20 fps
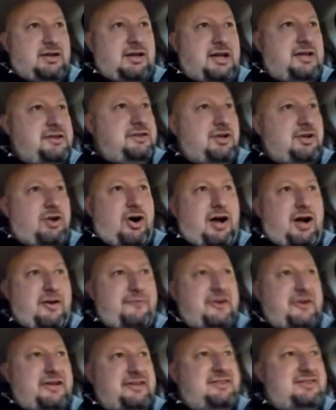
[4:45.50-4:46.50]
And the
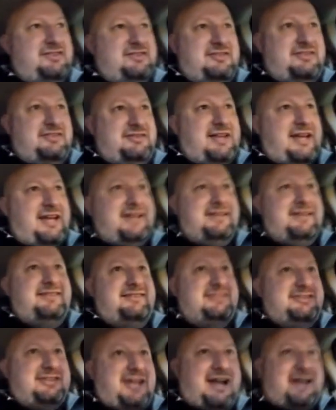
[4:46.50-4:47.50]
offense stayed
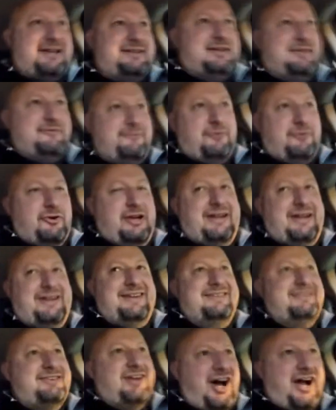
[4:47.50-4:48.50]
stagnant for an
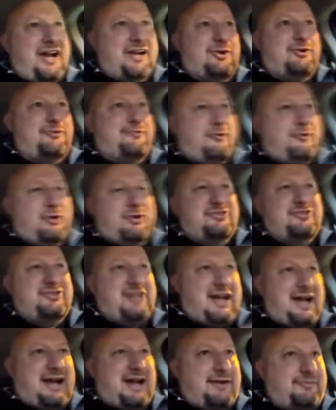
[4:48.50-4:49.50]
entire
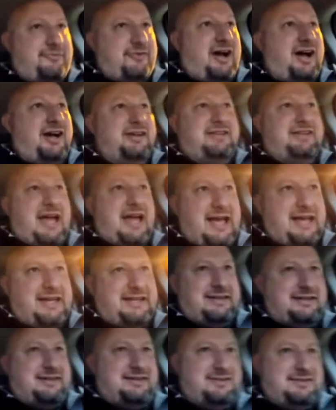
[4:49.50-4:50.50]
first half
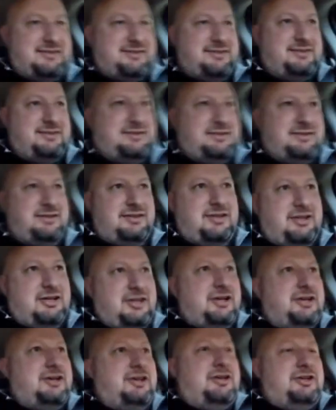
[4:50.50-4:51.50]
again.
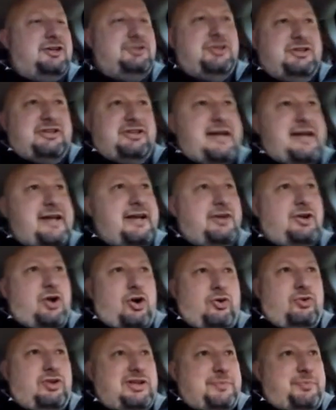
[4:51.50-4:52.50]
You can't
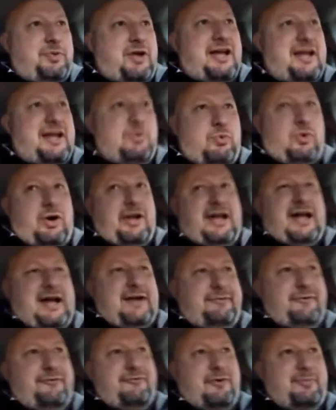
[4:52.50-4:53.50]
only play one
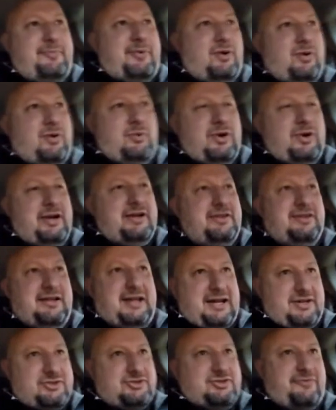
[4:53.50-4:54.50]
half of football and win in the
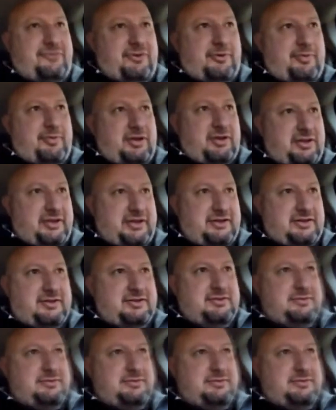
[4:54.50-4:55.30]
National Football League.